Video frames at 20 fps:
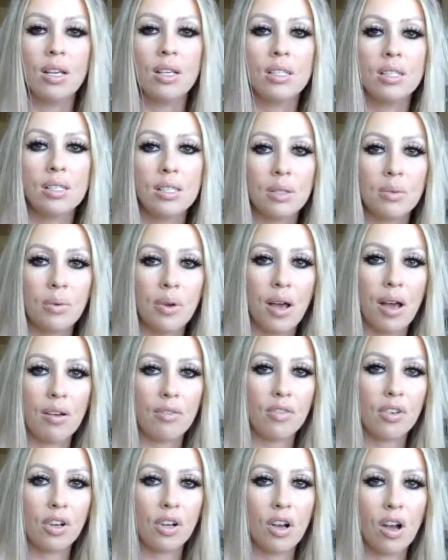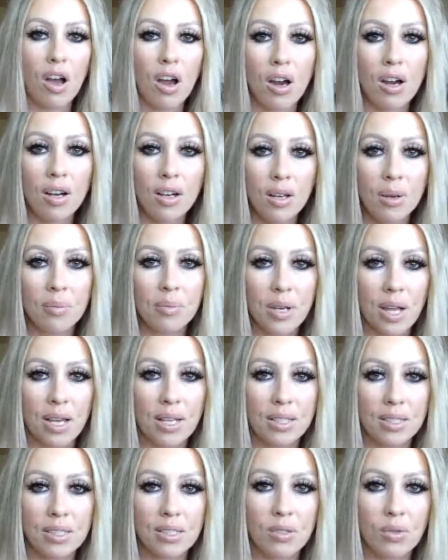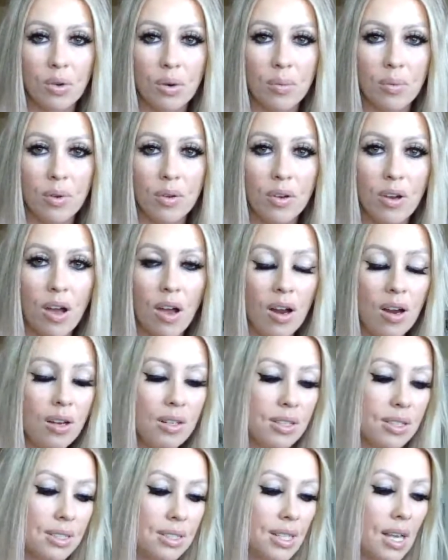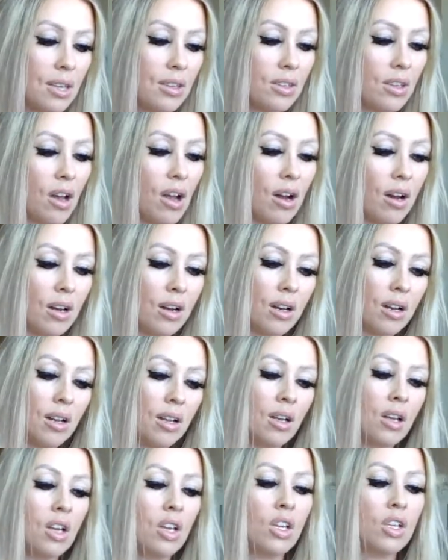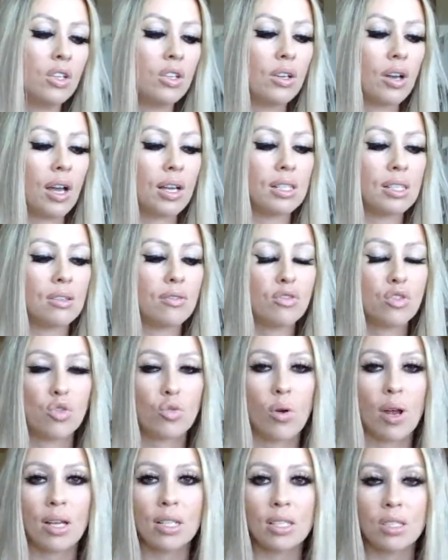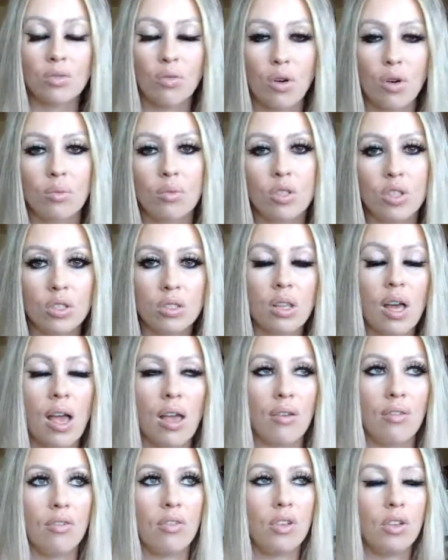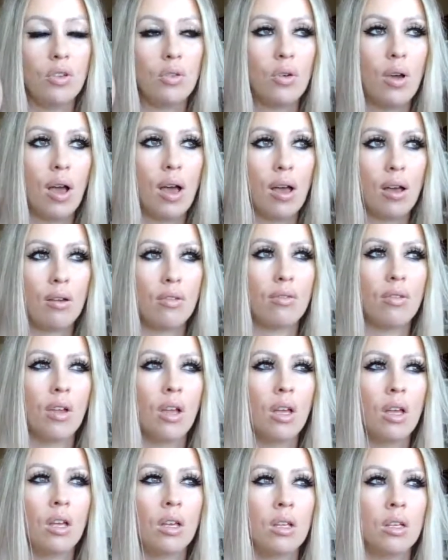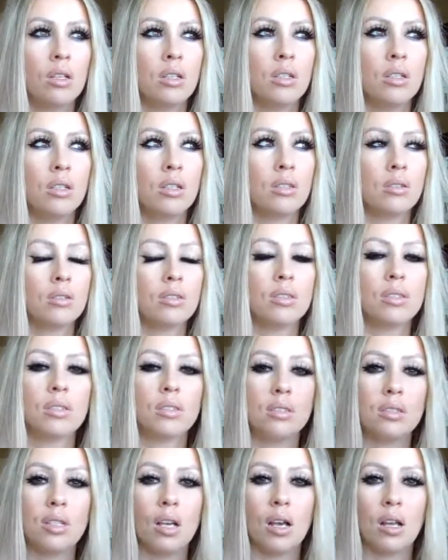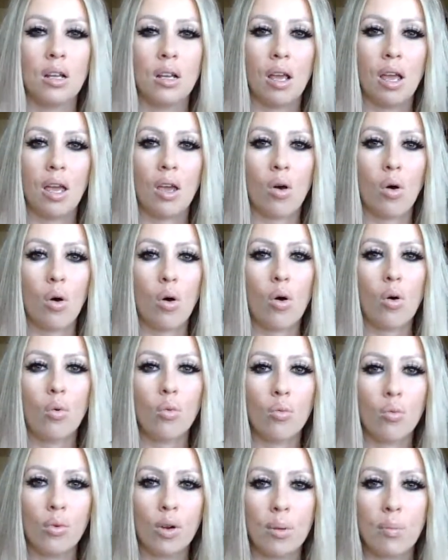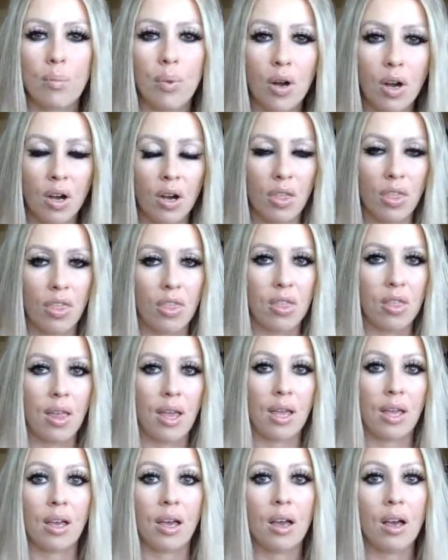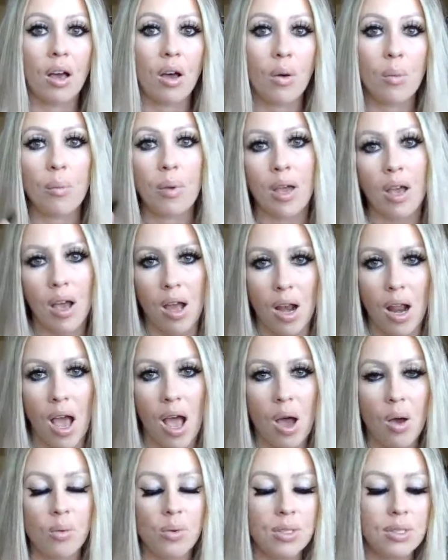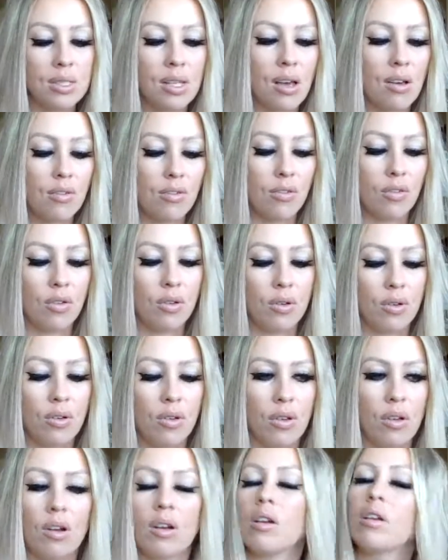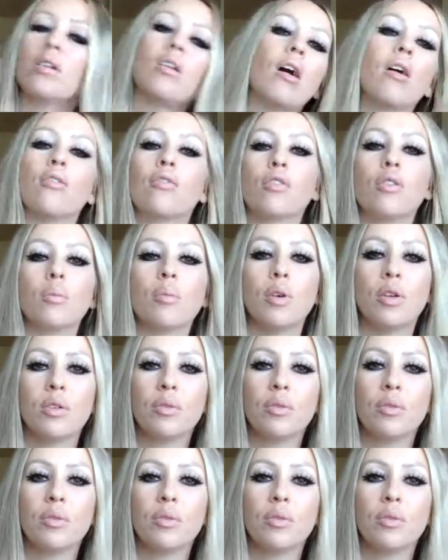See, we have your card up next, Scorpio card, the death card. You guys have transformed your life. You have done a whole rebirth. Like, oh my God, how was that full or not full moon?